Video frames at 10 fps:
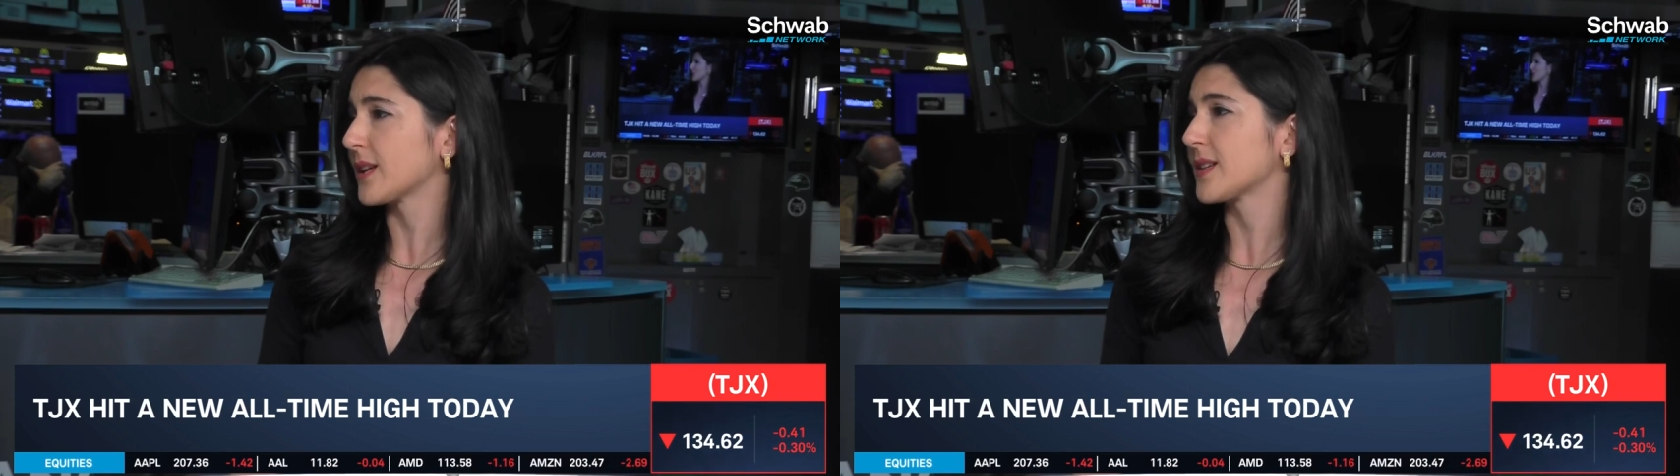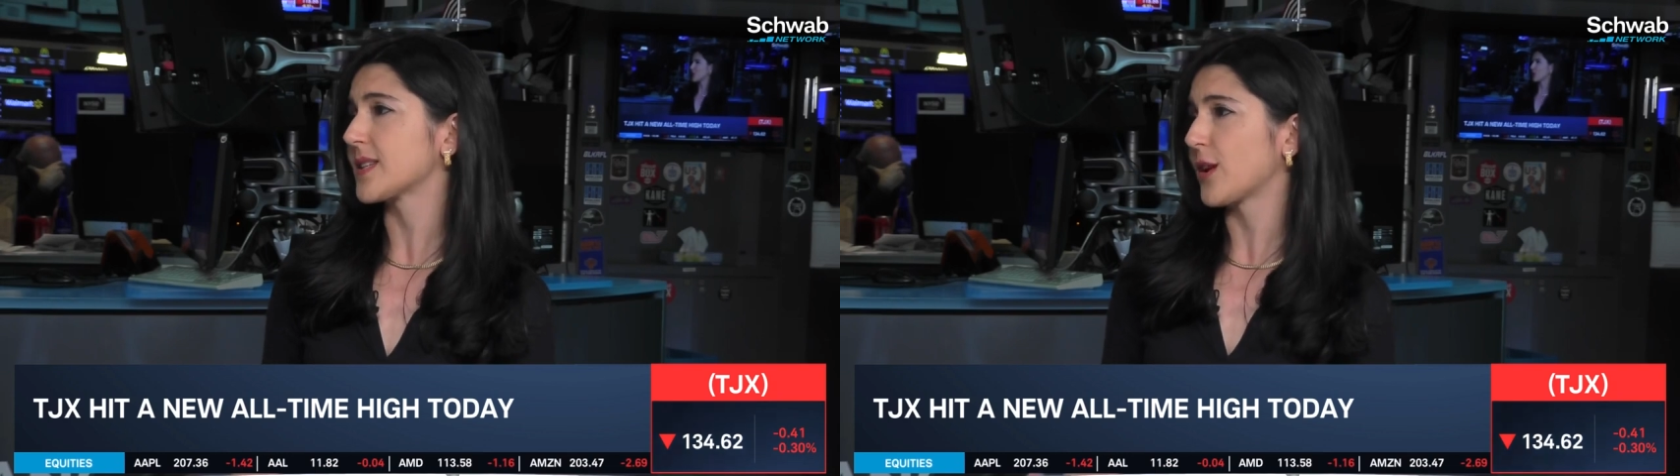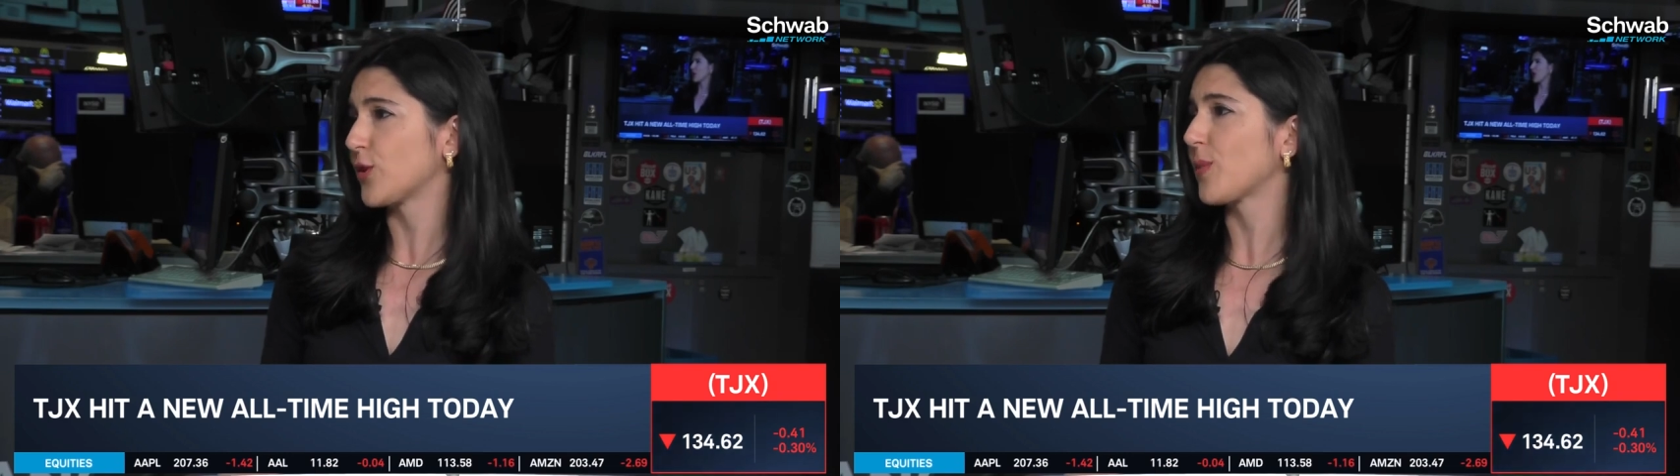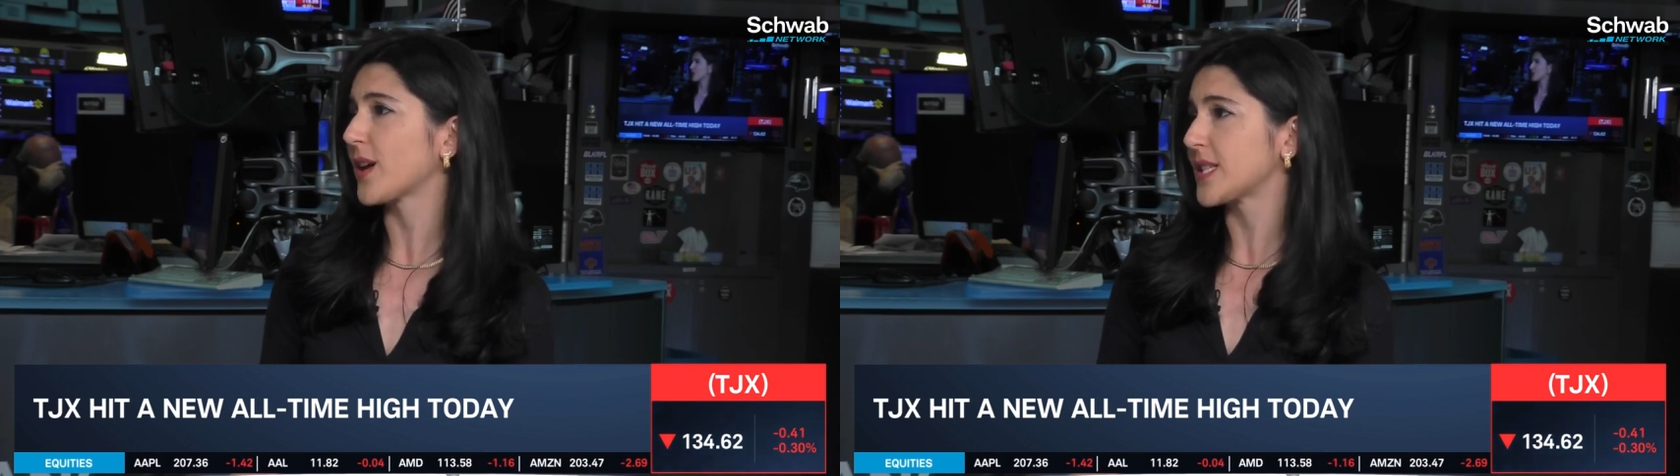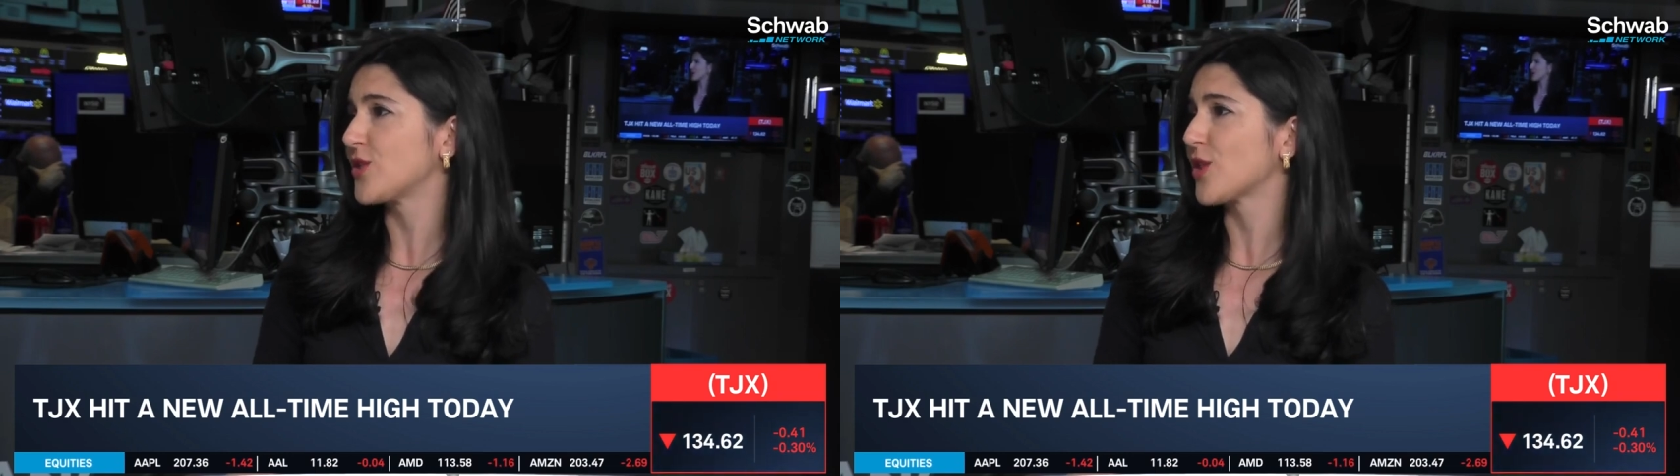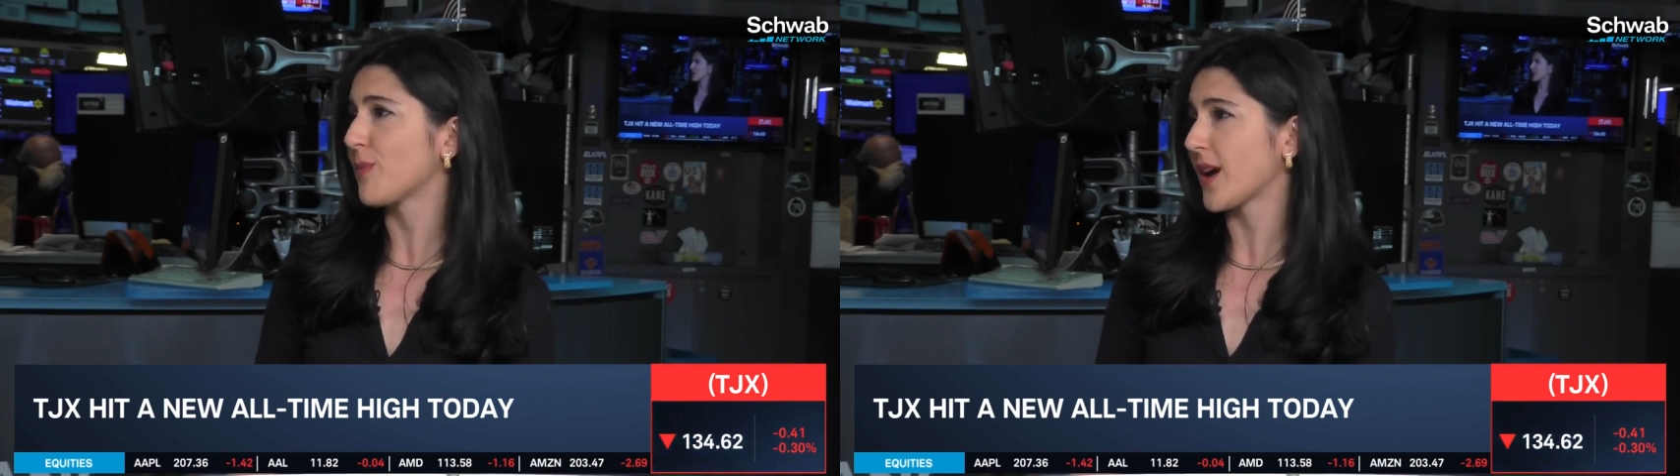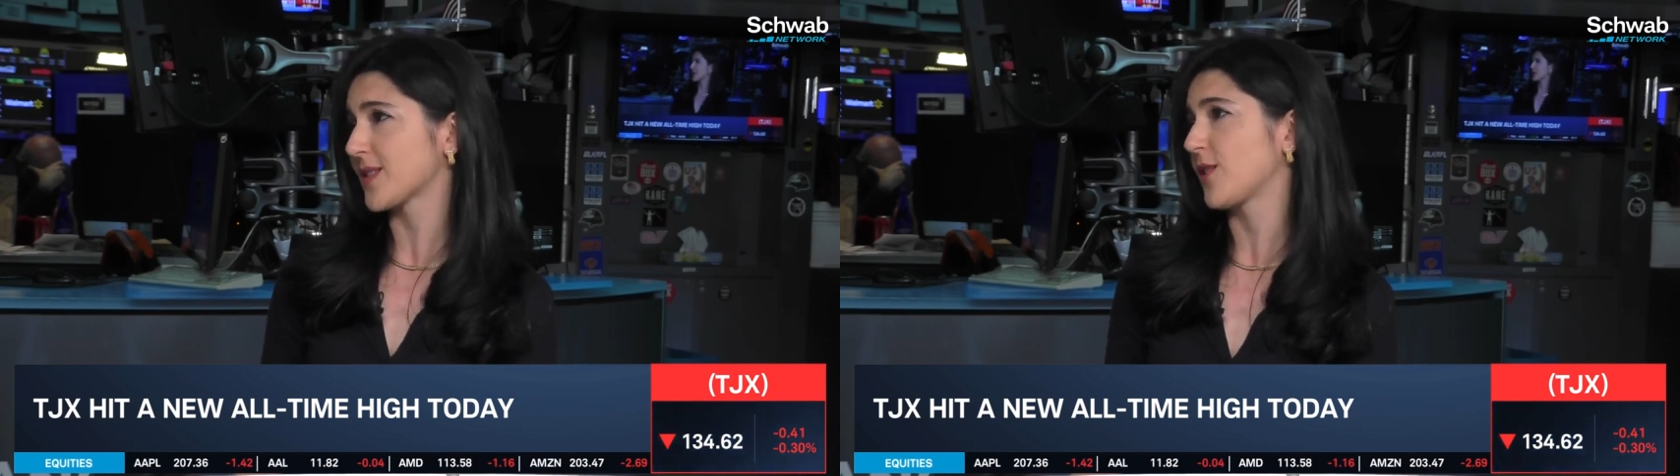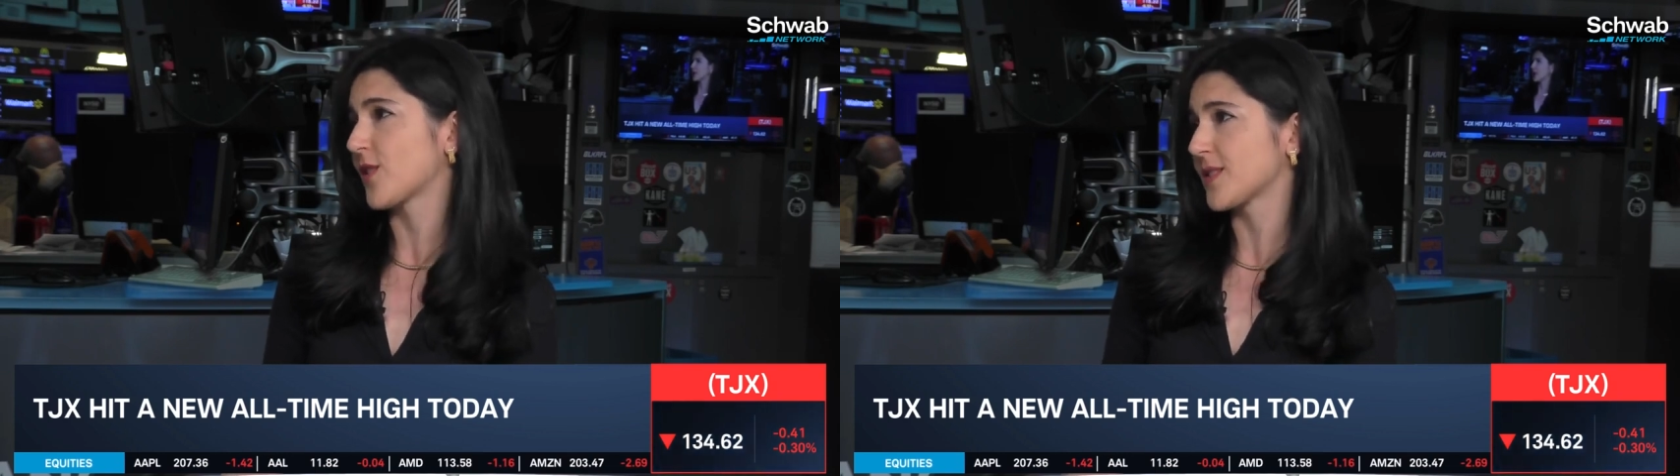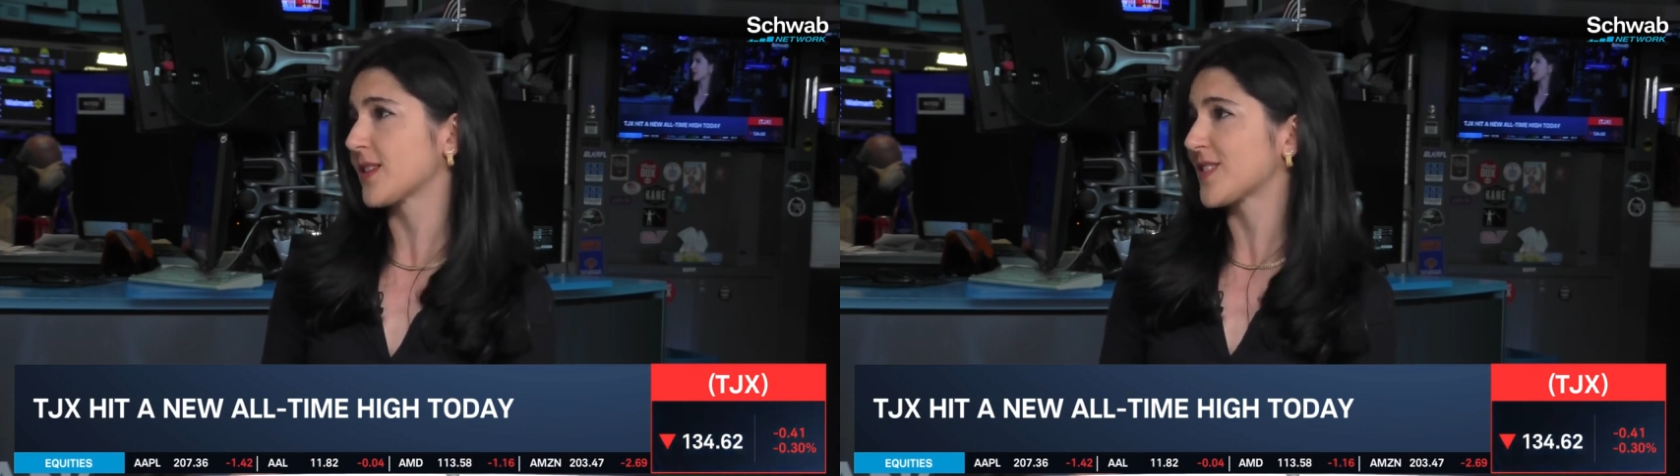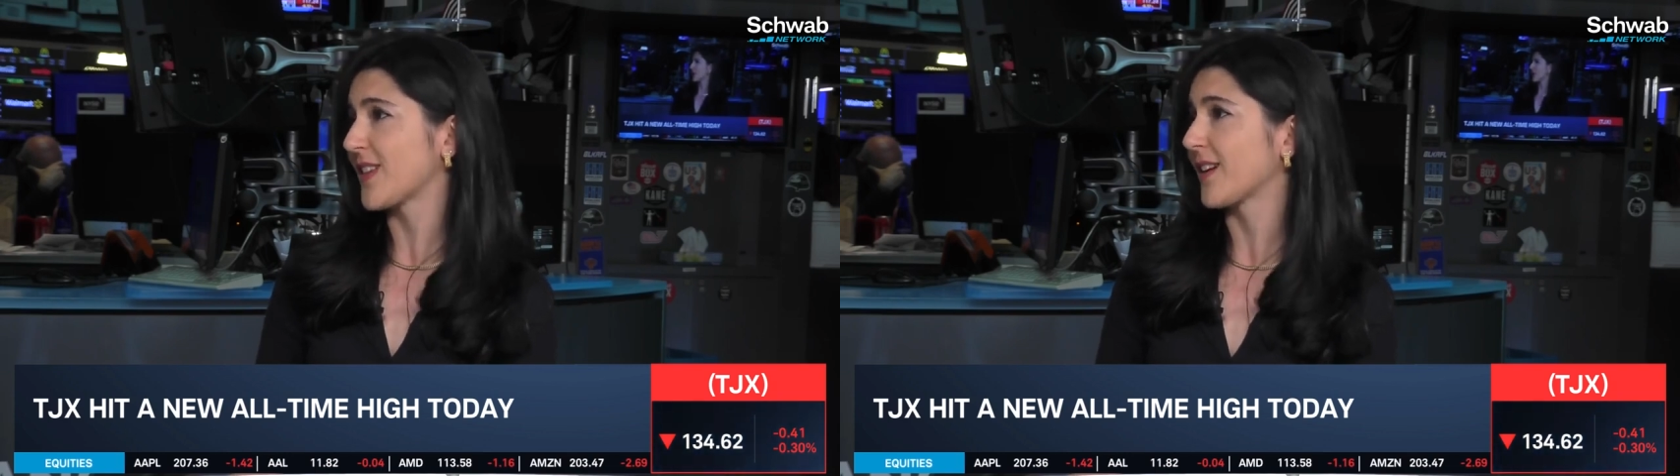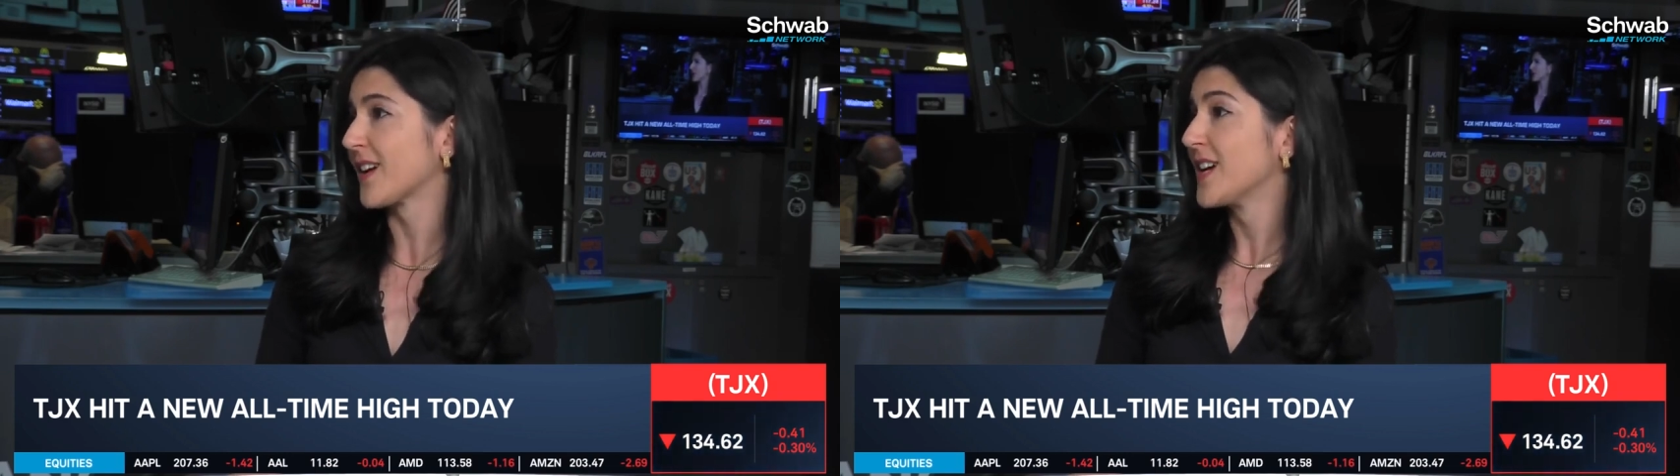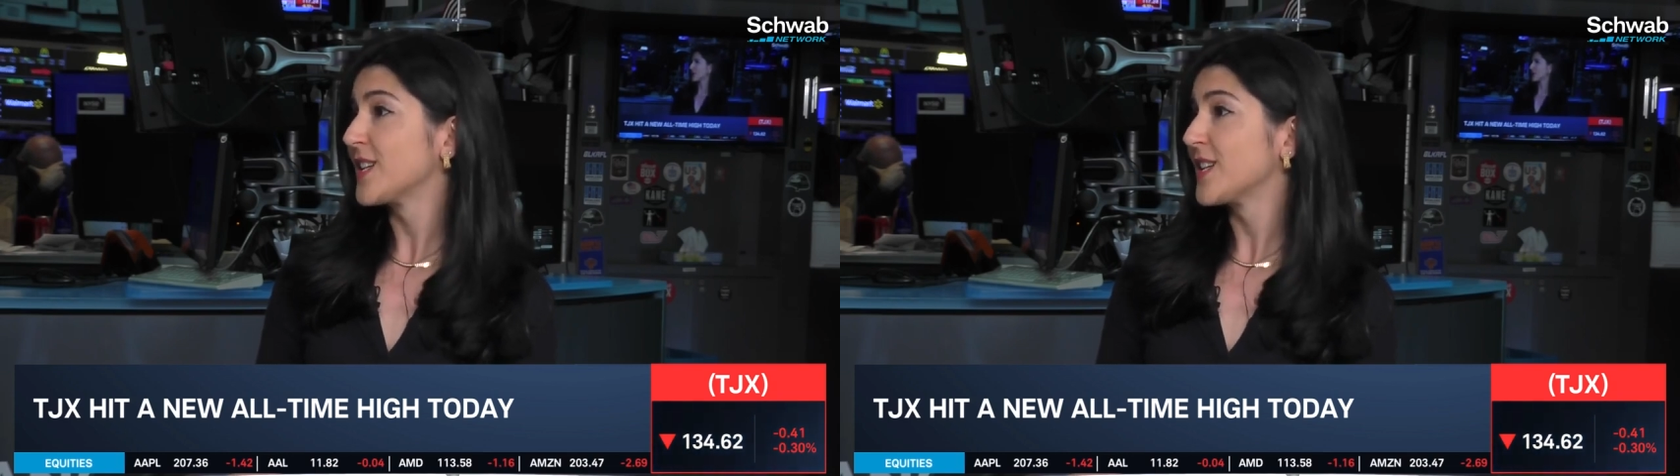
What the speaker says: and it's not only about TJ Maxx here, because let's think